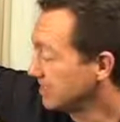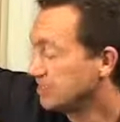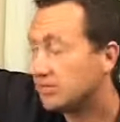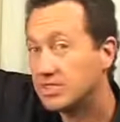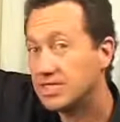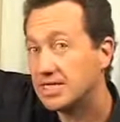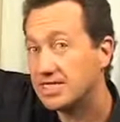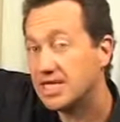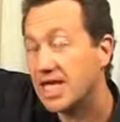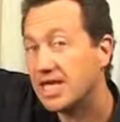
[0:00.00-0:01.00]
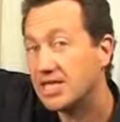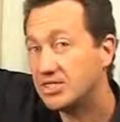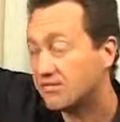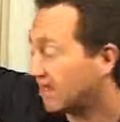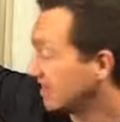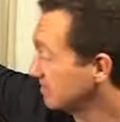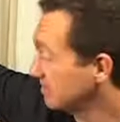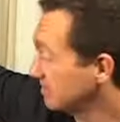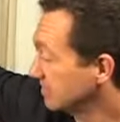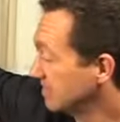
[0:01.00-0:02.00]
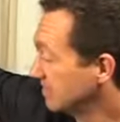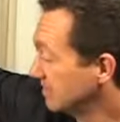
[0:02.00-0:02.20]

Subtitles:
and you can see it's a cage of atoms,